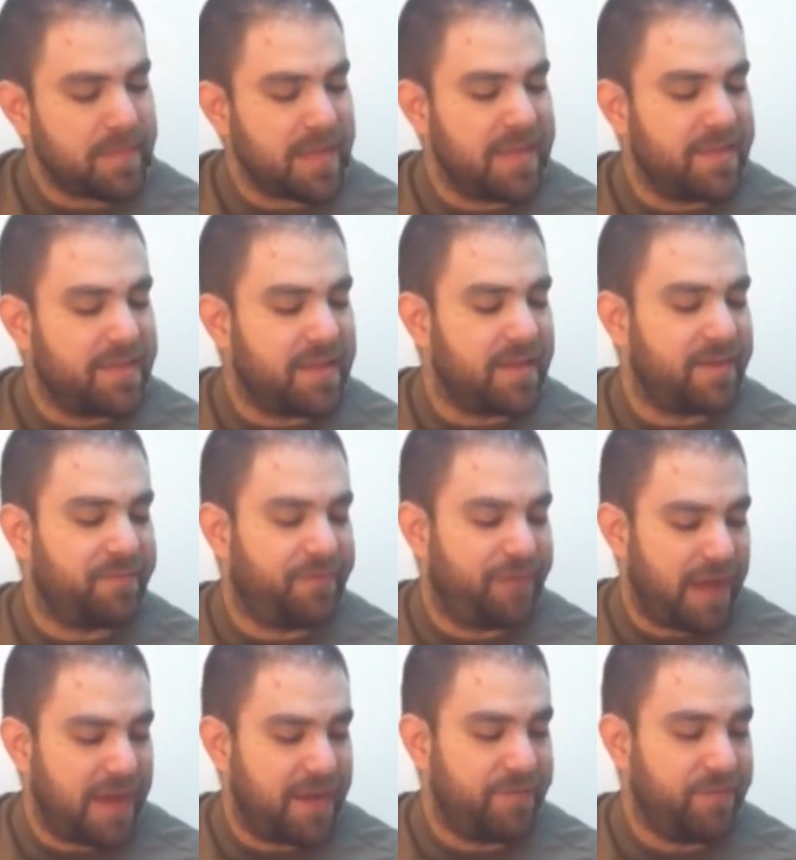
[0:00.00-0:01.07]
and then
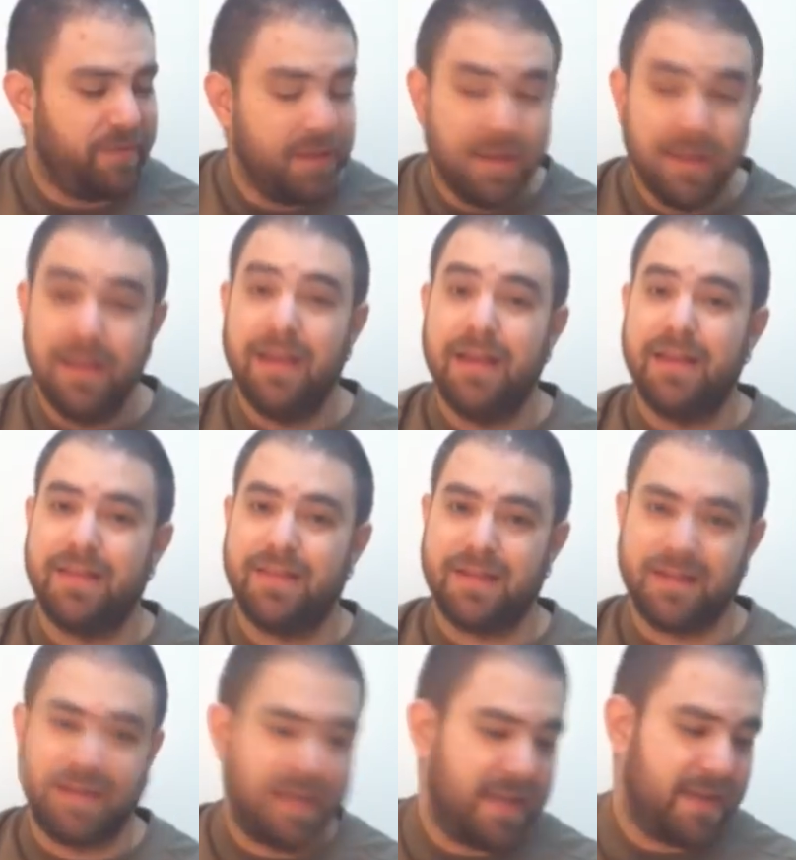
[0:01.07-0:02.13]
five, and
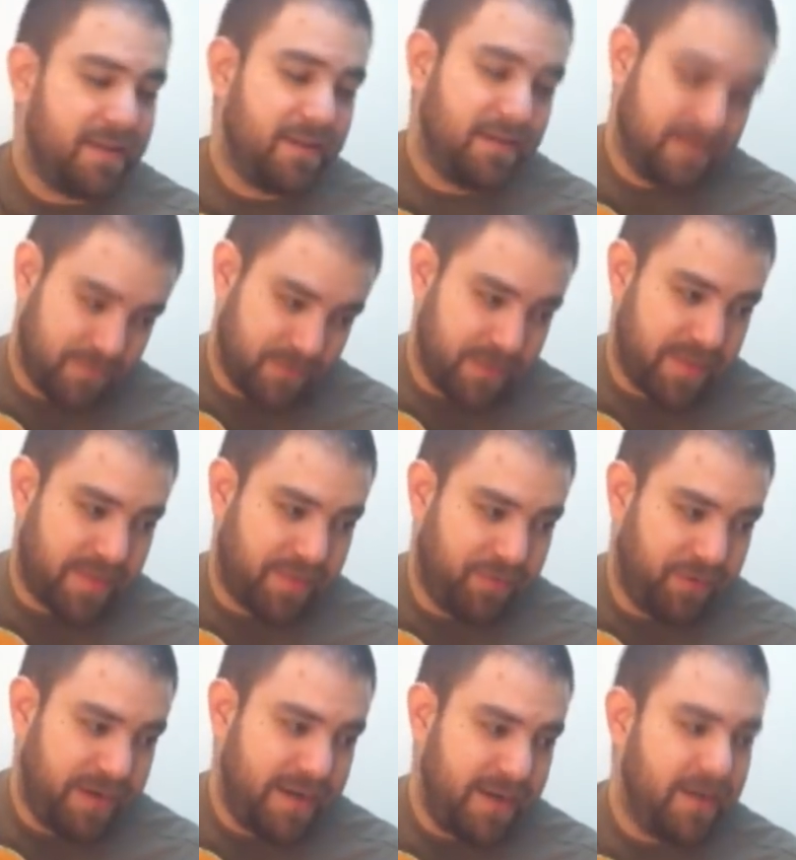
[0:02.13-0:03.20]
then again with
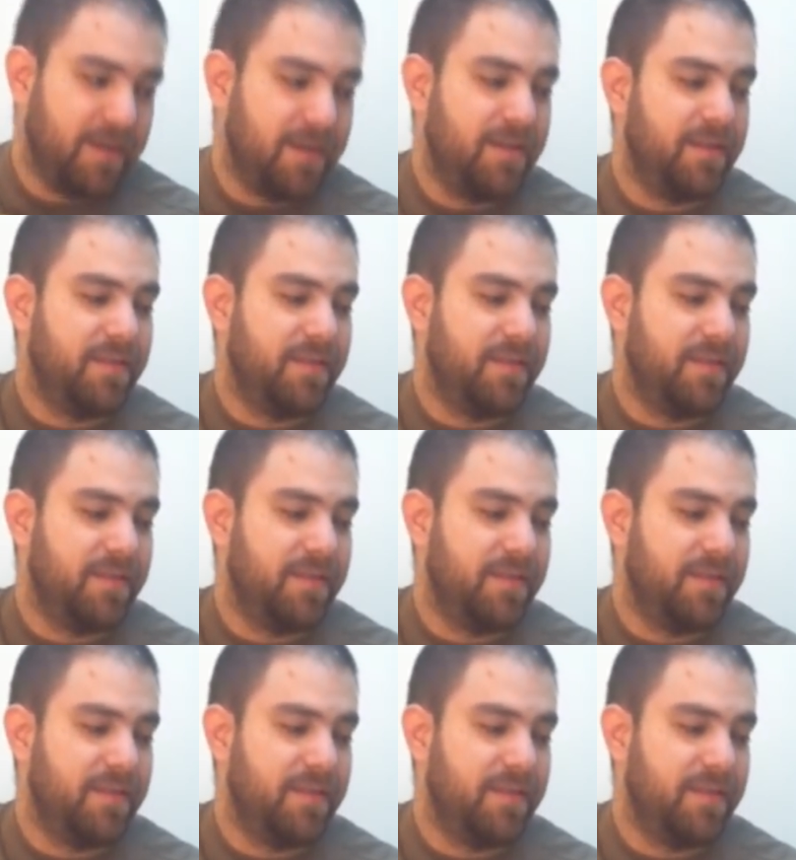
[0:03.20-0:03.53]
three,